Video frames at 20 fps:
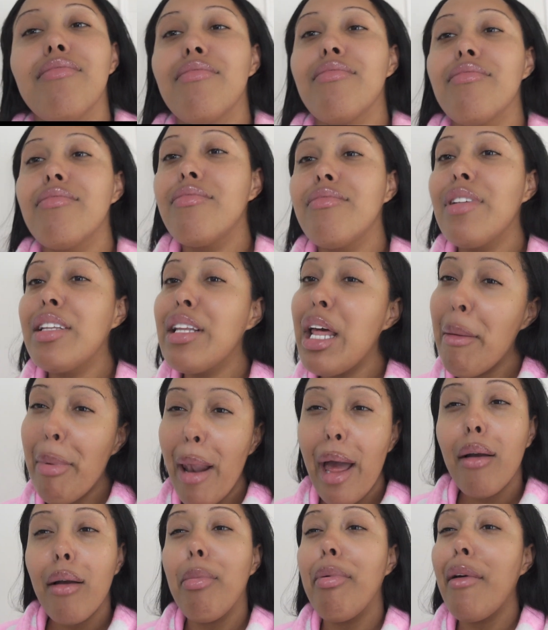Dude, and I'm
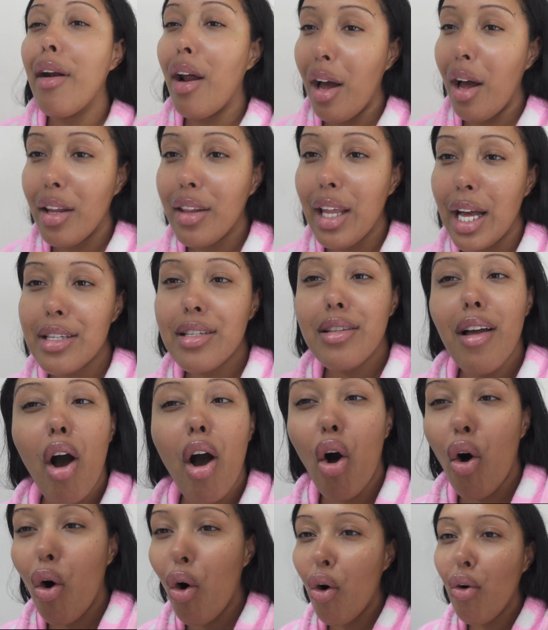like, bruh, that's the
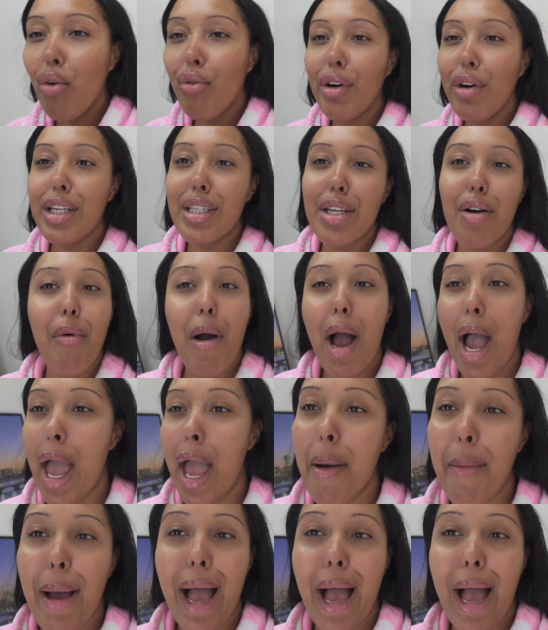whole reason why I'm